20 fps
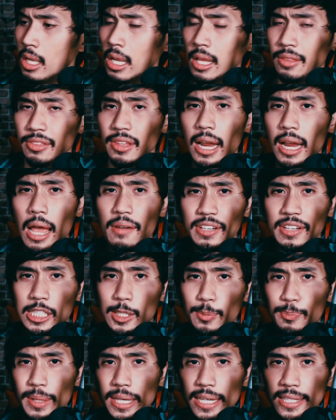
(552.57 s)
Then I have a
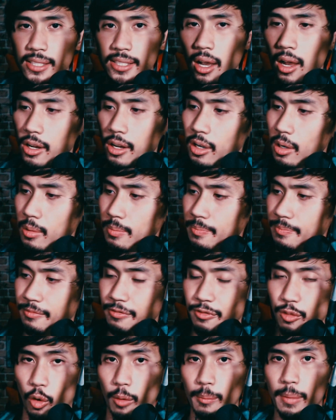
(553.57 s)
speed taco
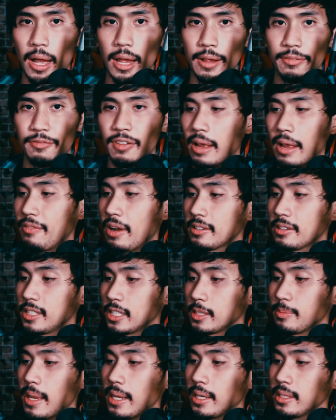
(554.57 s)
for my
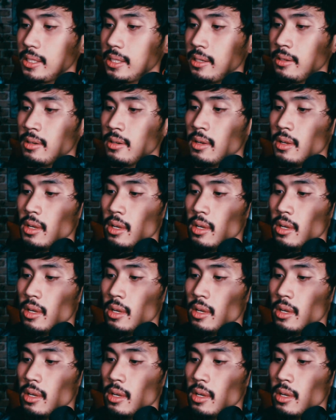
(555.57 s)
5.56 magazine.